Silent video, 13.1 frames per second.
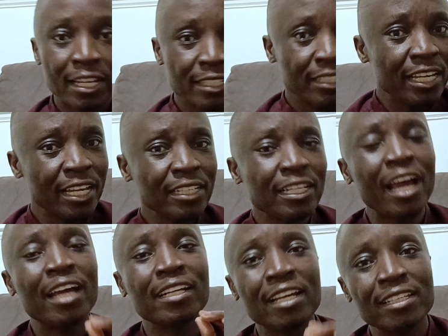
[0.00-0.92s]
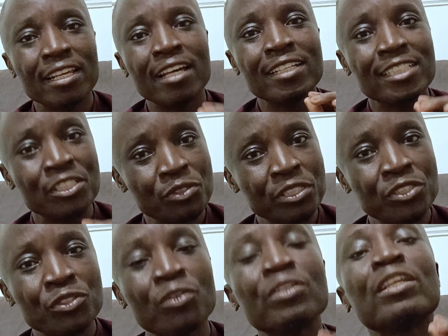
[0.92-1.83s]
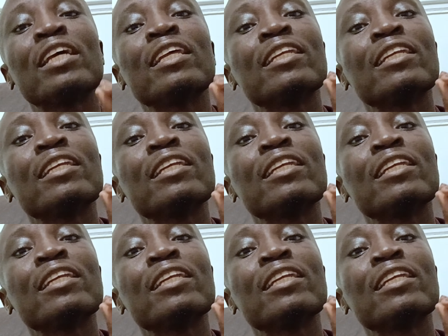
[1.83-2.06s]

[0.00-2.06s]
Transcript: And then another restriction